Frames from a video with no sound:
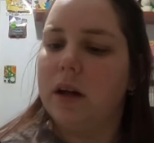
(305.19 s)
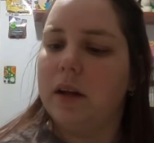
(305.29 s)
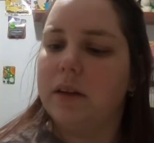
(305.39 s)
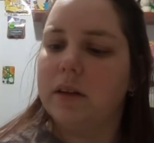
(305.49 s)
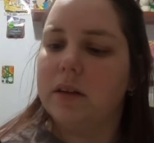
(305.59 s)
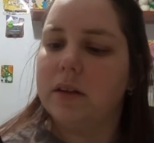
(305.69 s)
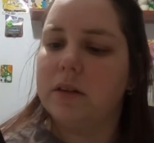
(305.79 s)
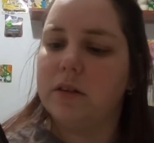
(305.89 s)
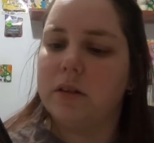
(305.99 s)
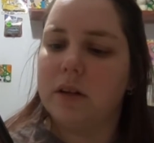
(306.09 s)
I think this
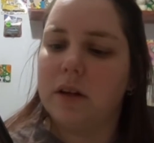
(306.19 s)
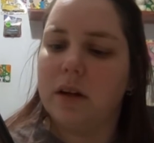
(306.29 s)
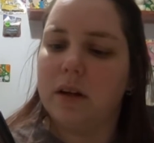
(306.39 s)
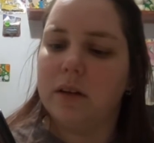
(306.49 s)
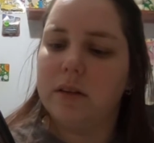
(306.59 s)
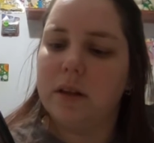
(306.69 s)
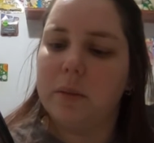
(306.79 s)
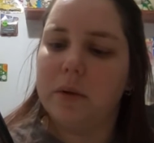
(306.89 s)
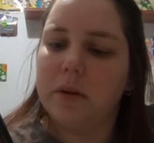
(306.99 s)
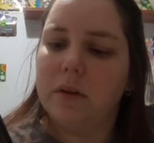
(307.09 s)
is just a
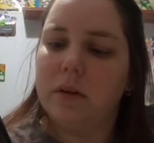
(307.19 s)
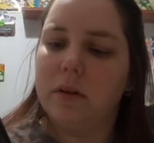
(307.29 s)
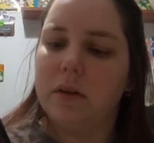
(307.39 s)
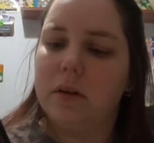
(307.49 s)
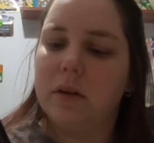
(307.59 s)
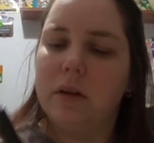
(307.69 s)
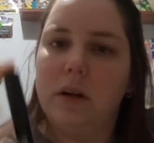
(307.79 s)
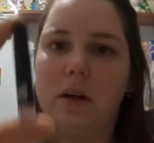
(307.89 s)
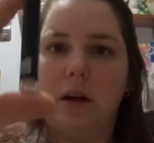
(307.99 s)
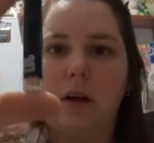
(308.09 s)
sampler.
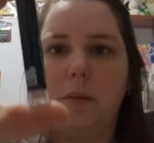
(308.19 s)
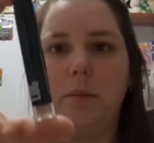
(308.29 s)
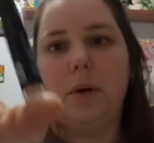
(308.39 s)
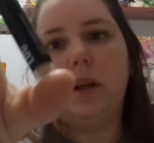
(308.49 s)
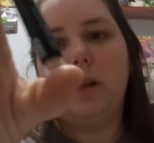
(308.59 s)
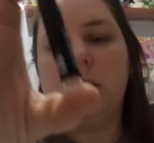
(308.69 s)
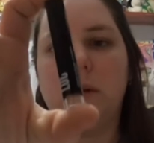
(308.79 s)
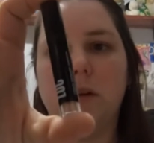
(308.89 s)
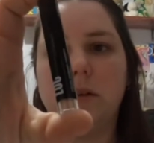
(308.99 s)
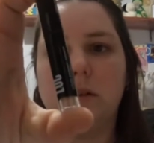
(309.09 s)
But
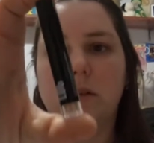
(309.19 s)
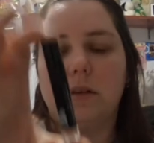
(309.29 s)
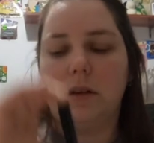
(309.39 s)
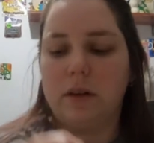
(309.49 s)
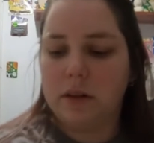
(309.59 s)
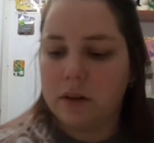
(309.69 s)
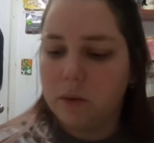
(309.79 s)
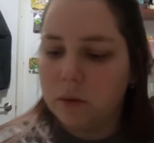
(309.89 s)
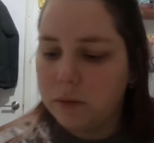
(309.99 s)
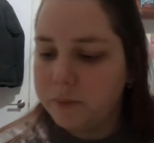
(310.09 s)
anyways, it's
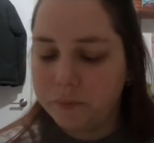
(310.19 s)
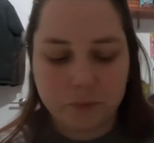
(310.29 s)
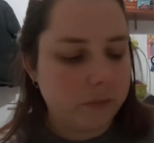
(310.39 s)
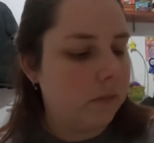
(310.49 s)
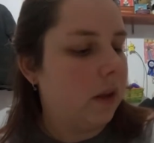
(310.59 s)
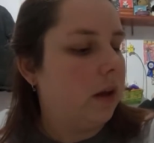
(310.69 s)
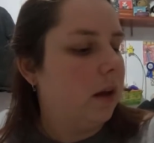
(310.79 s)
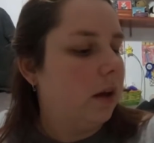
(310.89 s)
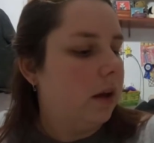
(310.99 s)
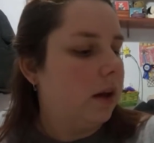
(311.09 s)
cool.
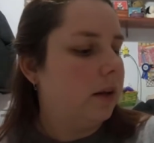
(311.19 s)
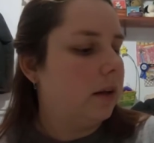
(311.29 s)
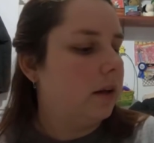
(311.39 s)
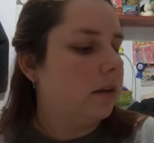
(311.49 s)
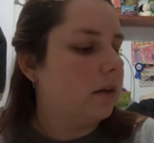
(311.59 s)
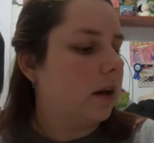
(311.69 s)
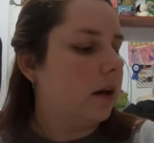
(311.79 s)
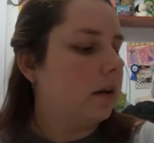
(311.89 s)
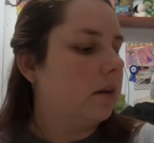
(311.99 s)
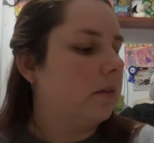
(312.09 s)
It is
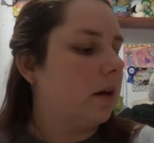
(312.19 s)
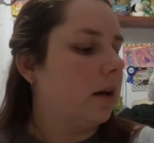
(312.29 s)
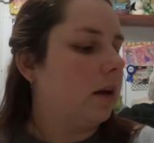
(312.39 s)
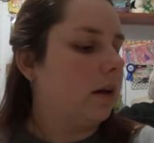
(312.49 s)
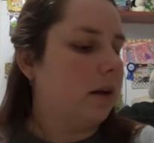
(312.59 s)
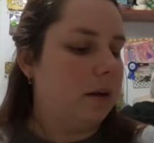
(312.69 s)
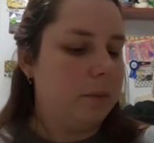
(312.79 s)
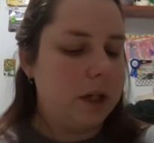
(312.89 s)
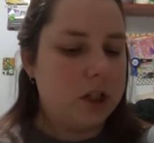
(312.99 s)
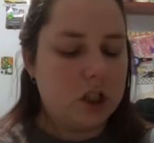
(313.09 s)
kind of a
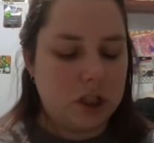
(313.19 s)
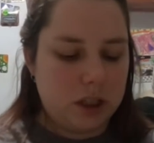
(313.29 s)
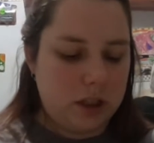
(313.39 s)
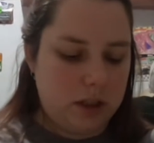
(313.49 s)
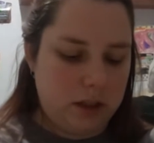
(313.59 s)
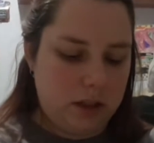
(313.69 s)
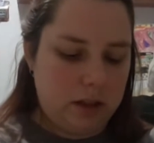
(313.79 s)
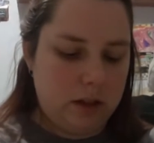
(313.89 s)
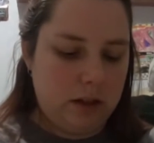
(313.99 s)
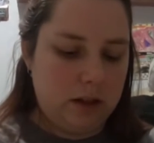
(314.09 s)
peachy
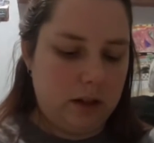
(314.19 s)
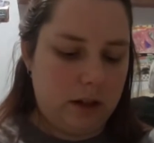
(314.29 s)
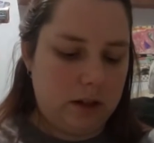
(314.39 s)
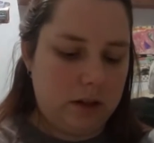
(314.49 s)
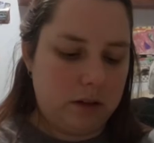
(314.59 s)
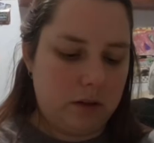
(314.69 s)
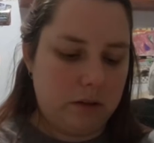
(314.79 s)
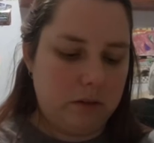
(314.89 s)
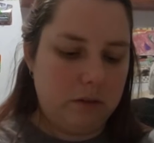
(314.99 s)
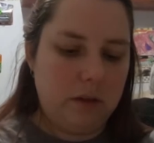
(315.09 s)
kind of
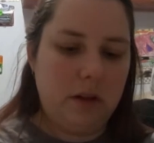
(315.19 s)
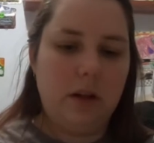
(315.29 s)
tone.